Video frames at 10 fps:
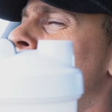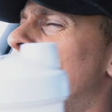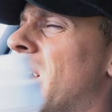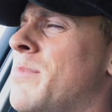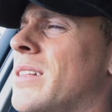
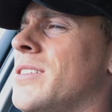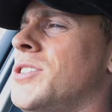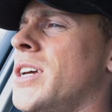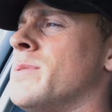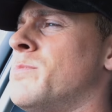bodybuilding
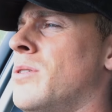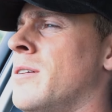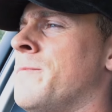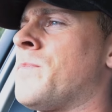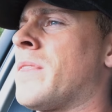gyms,
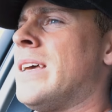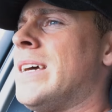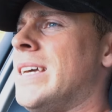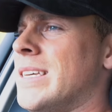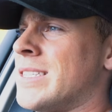but
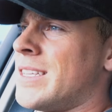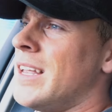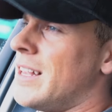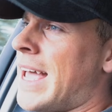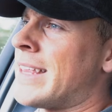you
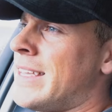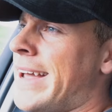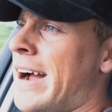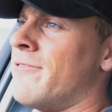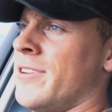still get
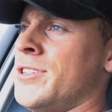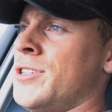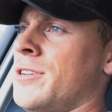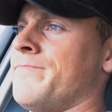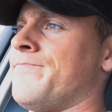the
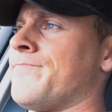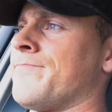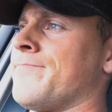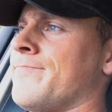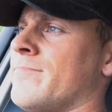average
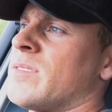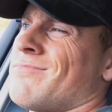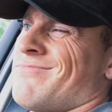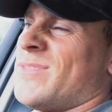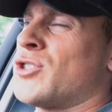
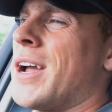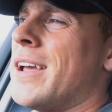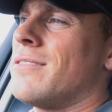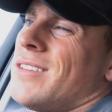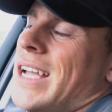
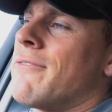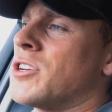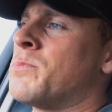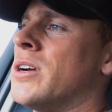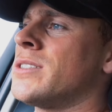train, the
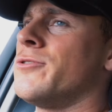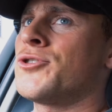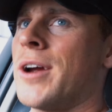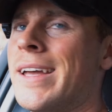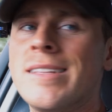average person who
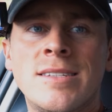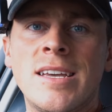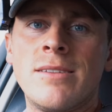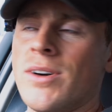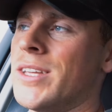trains
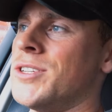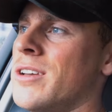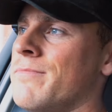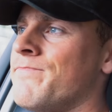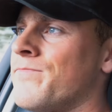in my
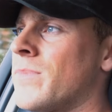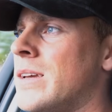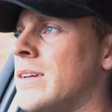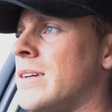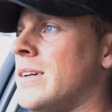
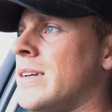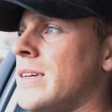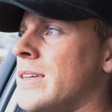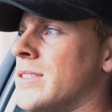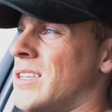
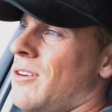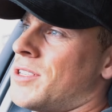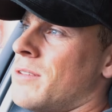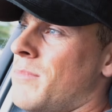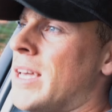gym. So
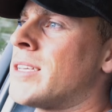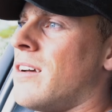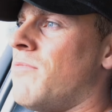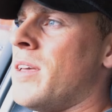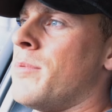it's a mix
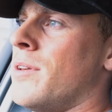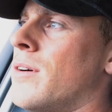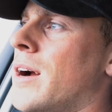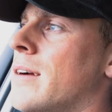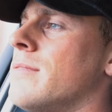of people who
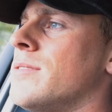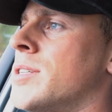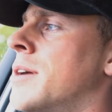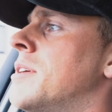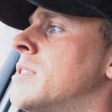are
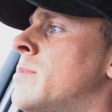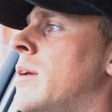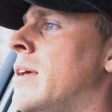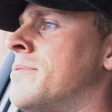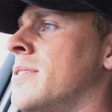serious
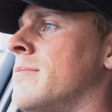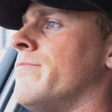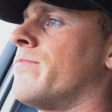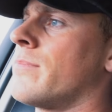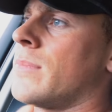about lifting,
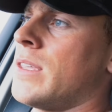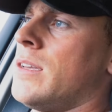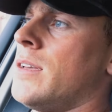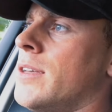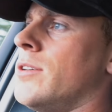
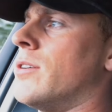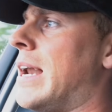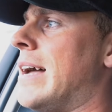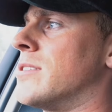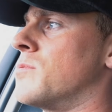young
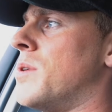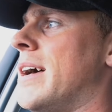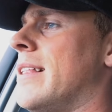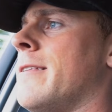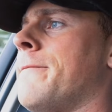lads as
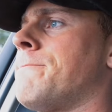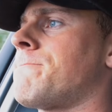well,